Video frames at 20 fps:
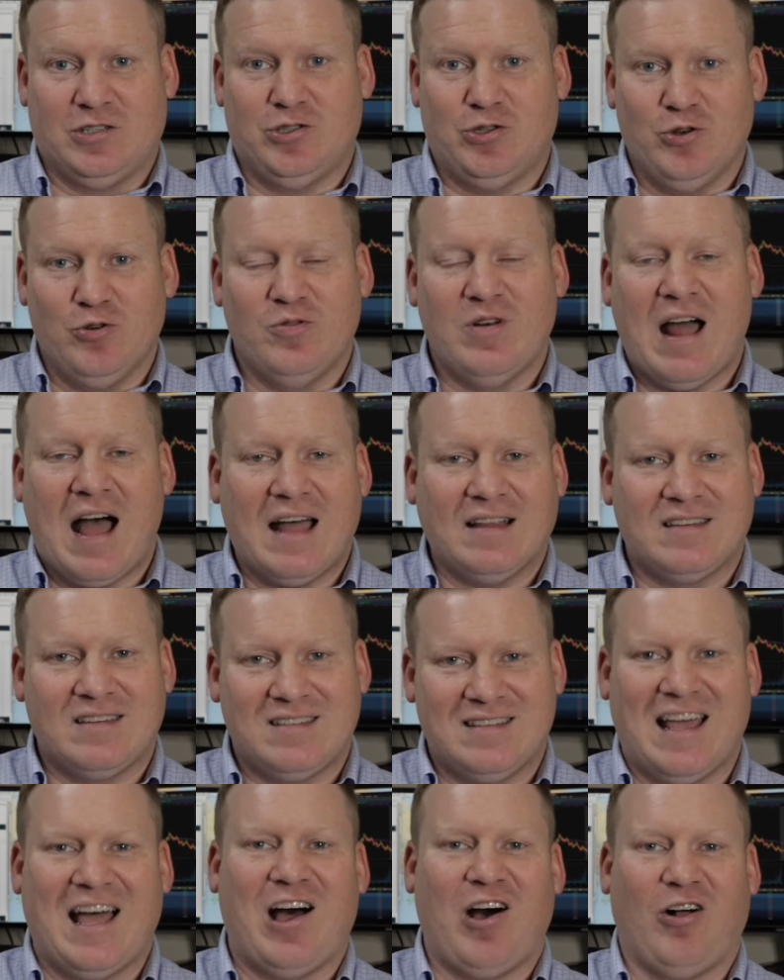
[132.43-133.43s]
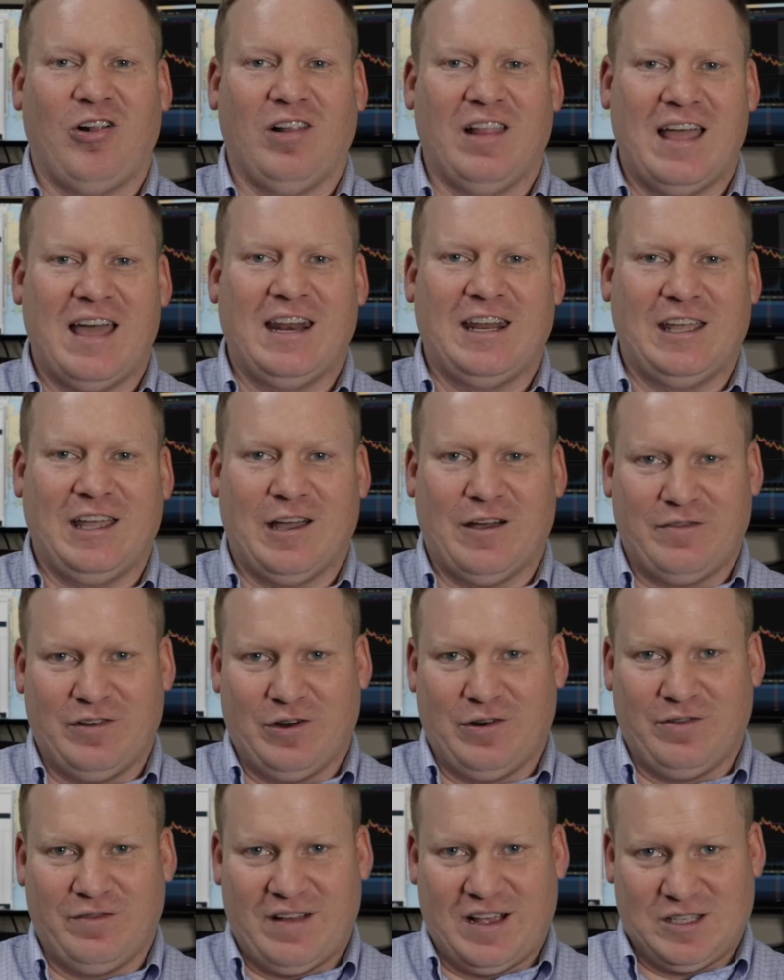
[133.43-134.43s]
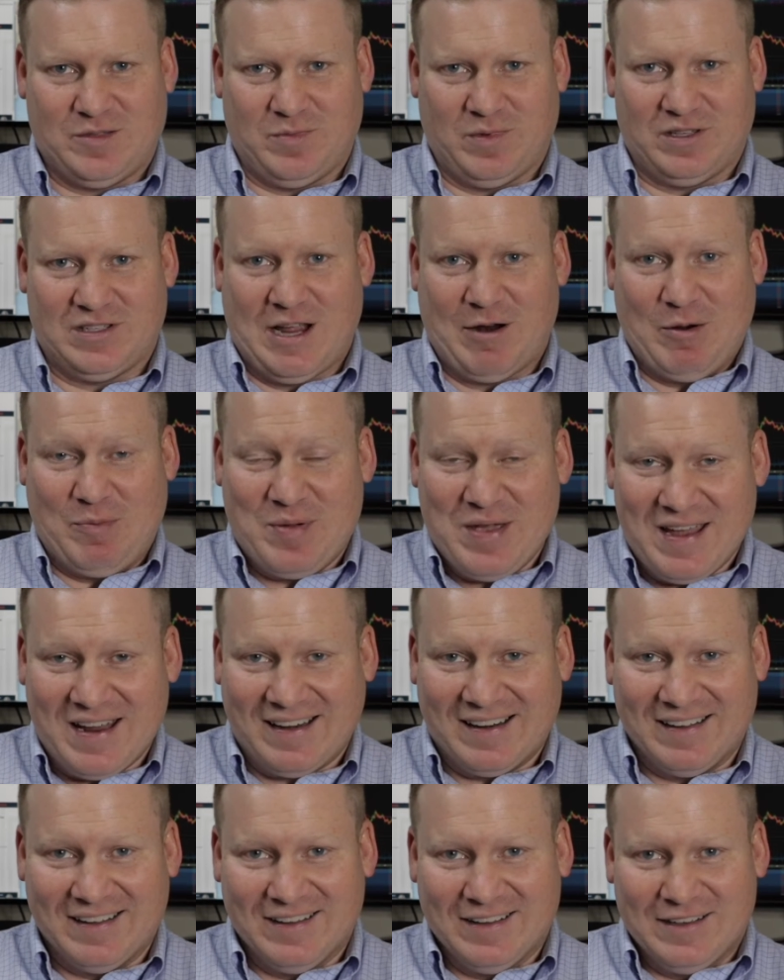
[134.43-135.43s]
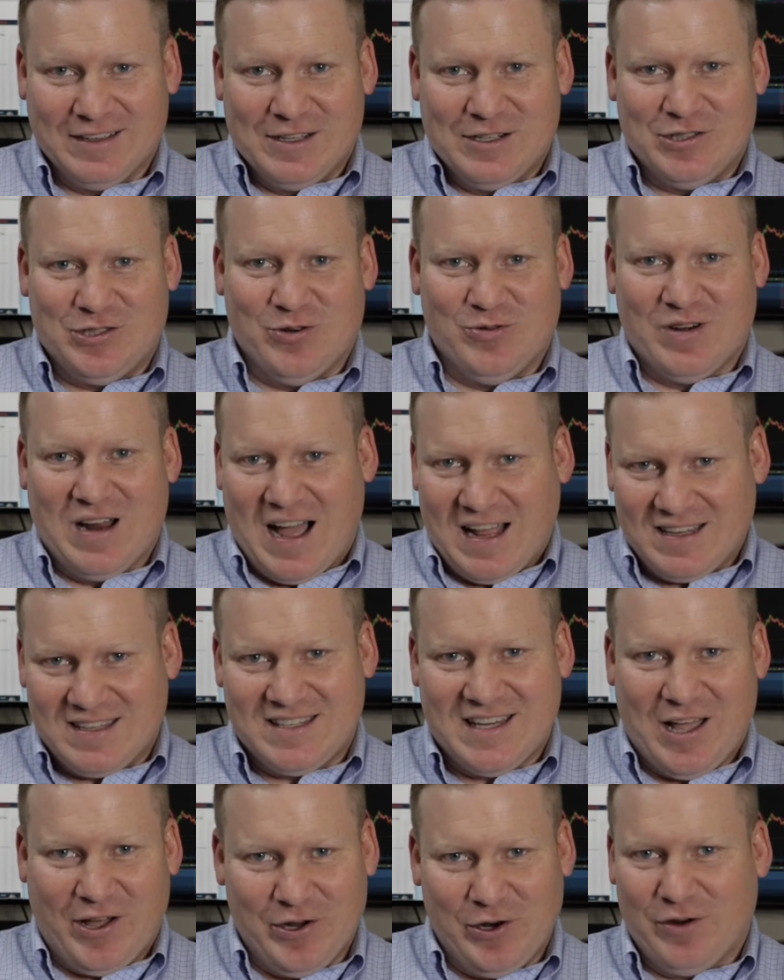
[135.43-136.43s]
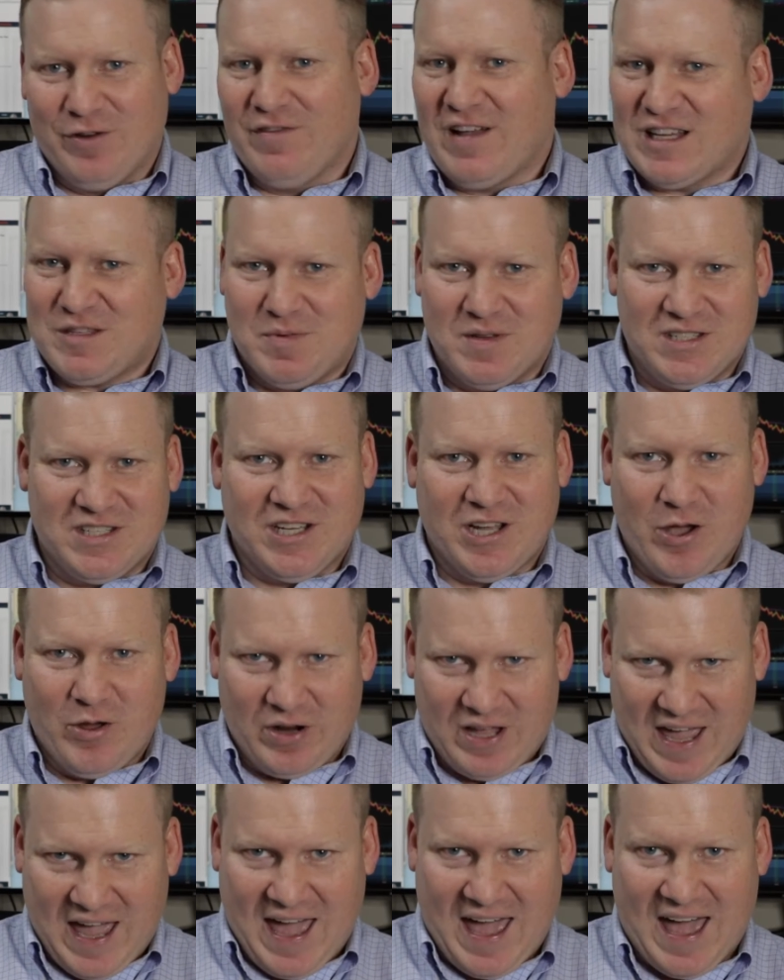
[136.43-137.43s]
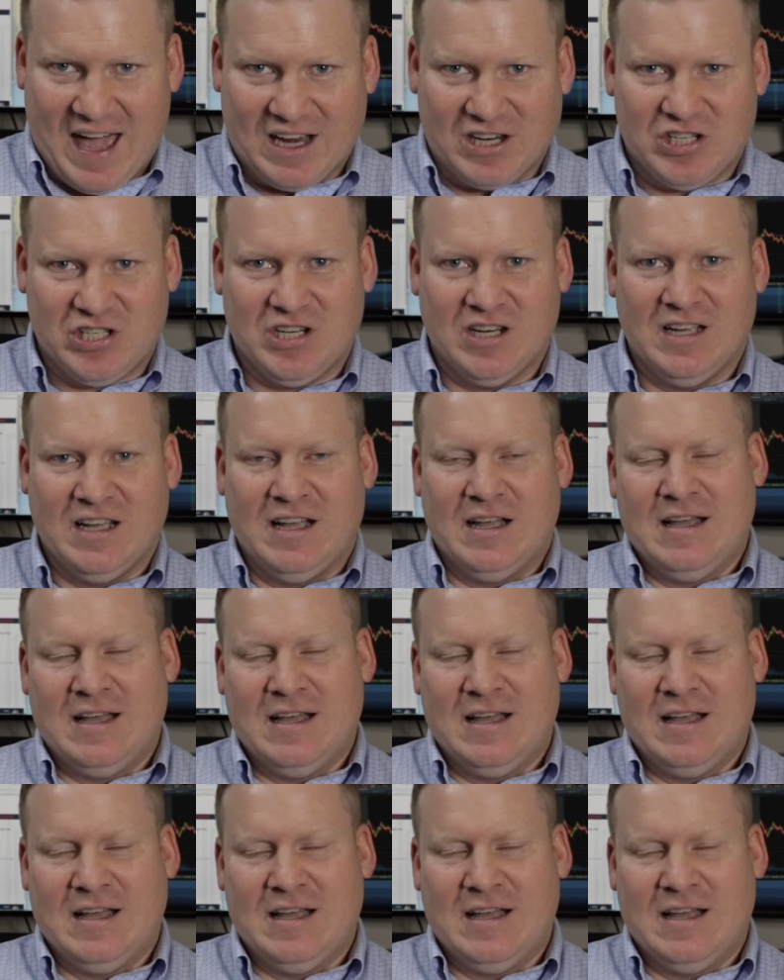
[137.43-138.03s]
Do not sell any of your investments. I repeat, do not sell your investments and go to cash.